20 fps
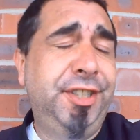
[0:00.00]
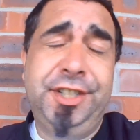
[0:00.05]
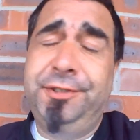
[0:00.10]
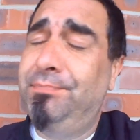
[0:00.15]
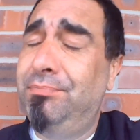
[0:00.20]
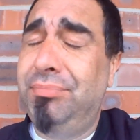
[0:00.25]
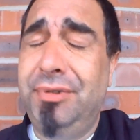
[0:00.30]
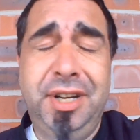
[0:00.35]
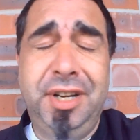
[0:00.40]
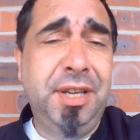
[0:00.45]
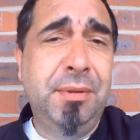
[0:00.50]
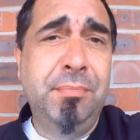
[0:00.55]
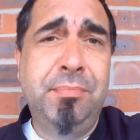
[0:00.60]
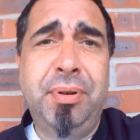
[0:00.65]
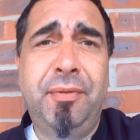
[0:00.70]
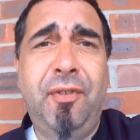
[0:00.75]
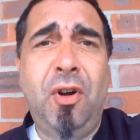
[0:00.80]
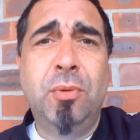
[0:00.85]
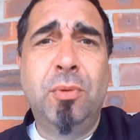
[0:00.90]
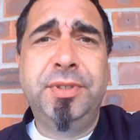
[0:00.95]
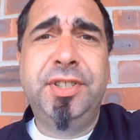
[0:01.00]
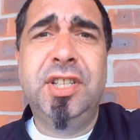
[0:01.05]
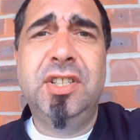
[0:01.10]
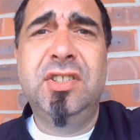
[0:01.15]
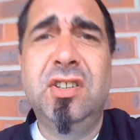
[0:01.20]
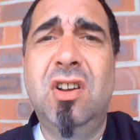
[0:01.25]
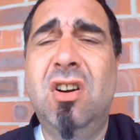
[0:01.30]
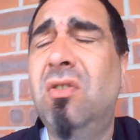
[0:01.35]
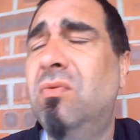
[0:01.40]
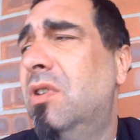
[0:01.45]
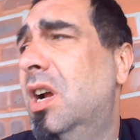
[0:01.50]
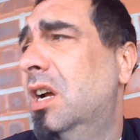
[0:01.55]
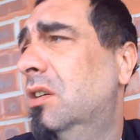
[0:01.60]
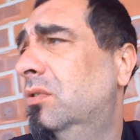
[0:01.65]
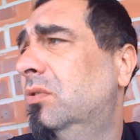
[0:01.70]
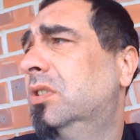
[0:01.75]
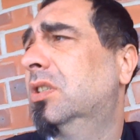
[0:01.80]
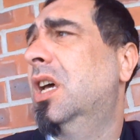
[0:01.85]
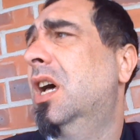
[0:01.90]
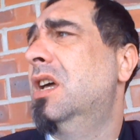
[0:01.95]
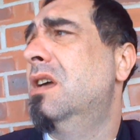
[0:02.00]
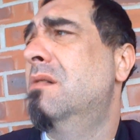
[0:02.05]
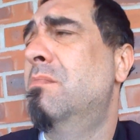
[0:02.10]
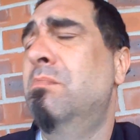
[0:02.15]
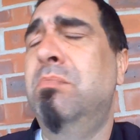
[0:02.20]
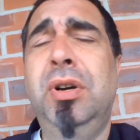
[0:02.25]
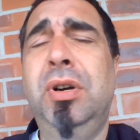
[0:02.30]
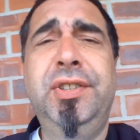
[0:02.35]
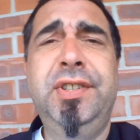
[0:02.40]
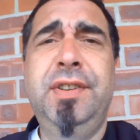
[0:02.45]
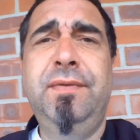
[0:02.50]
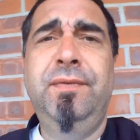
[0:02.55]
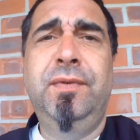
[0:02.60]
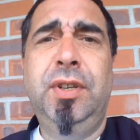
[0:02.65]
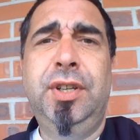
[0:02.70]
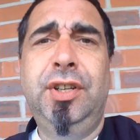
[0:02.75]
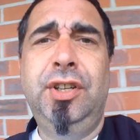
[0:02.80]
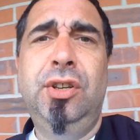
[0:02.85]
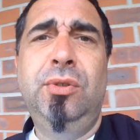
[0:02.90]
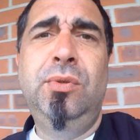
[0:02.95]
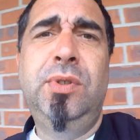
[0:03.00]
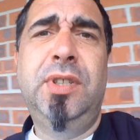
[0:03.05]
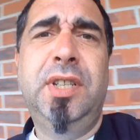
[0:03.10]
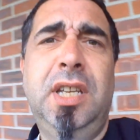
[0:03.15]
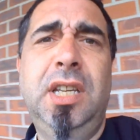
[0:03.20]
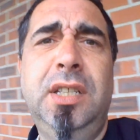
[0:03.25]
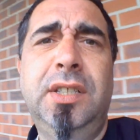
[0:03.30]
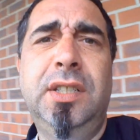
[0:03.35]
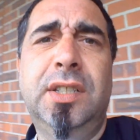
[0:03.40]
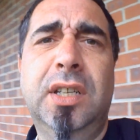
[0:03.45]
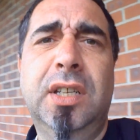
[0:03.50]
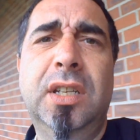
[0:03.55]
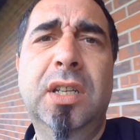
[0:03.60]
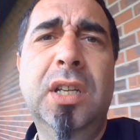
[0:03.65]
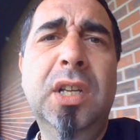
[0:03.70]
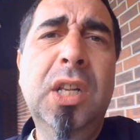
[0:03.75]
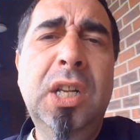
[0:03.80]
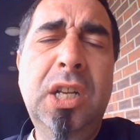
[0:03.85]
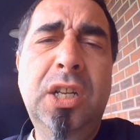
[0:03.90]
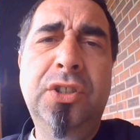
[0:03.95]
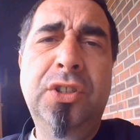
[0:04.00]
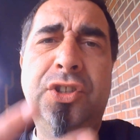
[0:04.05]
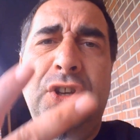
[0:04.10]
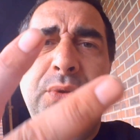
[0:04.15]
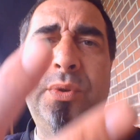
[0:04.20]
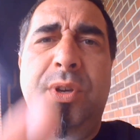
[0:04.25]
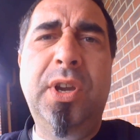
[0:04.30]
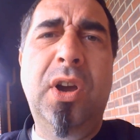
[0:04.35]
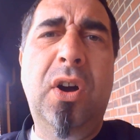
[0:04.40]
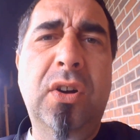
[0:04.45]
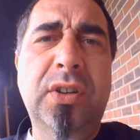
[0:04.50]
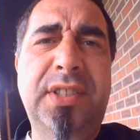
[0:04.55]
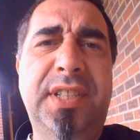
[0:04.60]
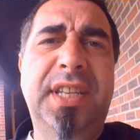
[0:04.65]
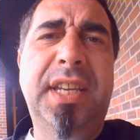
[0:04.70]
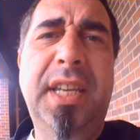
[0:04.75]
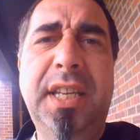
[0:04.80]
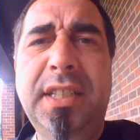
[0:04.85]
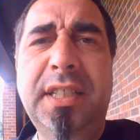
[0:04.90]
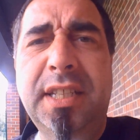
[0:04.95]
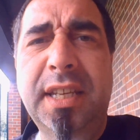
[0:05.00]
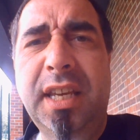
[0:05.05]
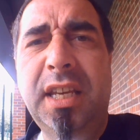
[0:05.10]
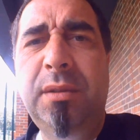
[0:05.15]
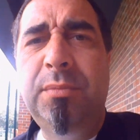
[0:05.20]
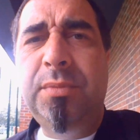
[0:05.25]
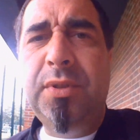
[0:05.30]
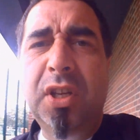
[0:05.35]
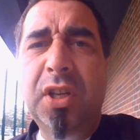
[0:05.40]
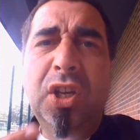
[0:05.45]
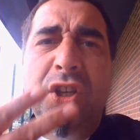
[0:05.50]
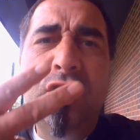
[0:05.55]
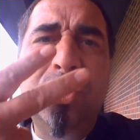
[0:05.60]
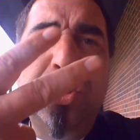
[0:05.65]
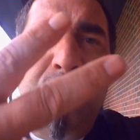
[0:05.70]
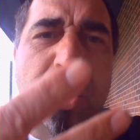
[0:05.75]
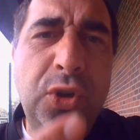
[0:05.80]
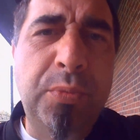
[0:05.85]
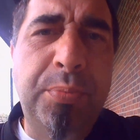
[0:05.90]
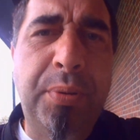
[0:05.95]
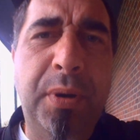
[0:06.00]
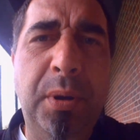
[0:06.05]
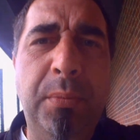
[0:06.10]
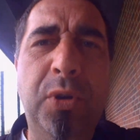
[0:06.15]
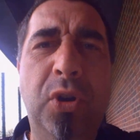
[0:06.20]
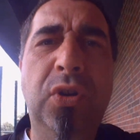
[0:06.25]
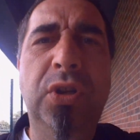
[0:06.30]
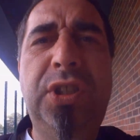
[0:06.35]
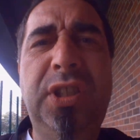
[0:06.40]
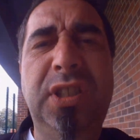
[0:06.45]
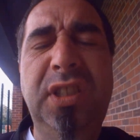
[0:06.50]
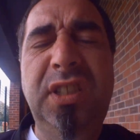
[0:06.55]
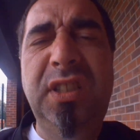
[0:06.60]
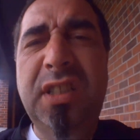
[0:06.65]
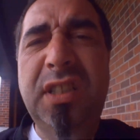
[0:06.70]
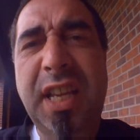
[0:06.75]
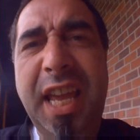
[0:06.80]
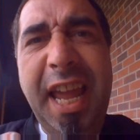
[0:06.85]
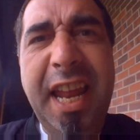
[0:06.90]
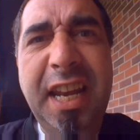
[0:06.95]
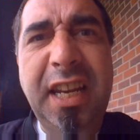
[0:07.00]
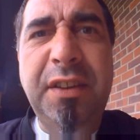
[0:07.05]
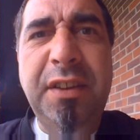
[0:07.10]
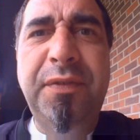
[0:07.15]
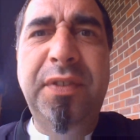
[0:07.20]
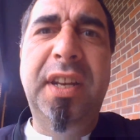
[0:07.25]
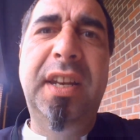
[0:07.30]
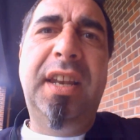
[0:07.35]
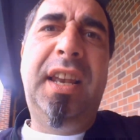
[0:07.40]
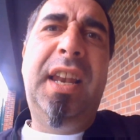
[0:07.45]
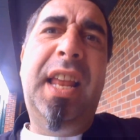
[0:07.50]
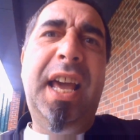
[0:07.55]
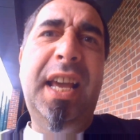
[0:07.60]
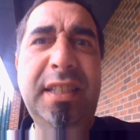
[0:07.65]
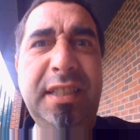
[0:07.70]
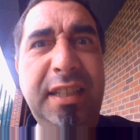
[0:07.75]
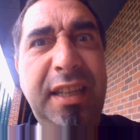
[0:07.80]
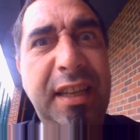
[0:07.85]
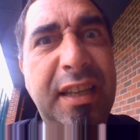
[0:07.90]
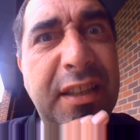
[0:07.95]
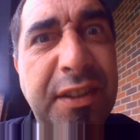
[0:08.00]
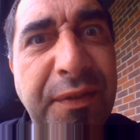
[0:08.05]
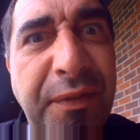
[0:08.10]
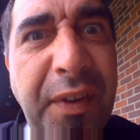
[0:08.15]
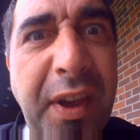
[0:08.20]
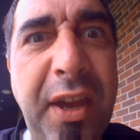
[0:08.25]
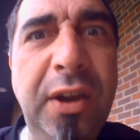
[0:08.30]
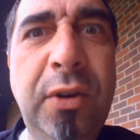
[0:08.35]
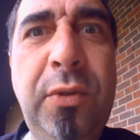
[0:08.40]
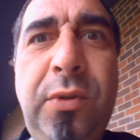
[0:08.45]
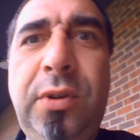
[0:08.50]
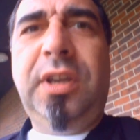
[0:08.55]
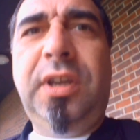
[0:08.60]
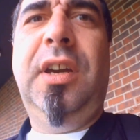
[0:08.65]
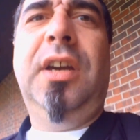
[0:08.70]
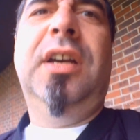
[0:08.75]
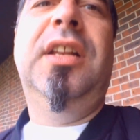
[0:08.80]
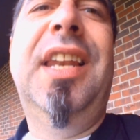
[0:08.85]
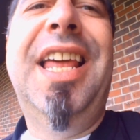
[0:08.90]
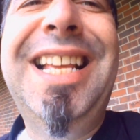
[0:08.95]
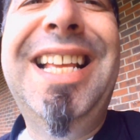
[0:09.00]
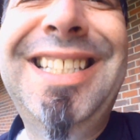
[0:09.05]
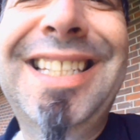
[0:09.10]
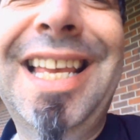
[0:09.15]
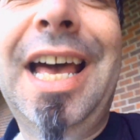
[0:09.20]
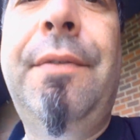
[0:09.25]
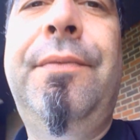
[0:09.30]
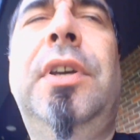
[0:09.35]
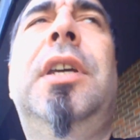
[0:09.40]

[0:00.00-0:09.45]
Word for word: just brilliant performances all round. I am buzzing for the new season. 2 York City teams, 2 promotions, anything less is failure. Let's have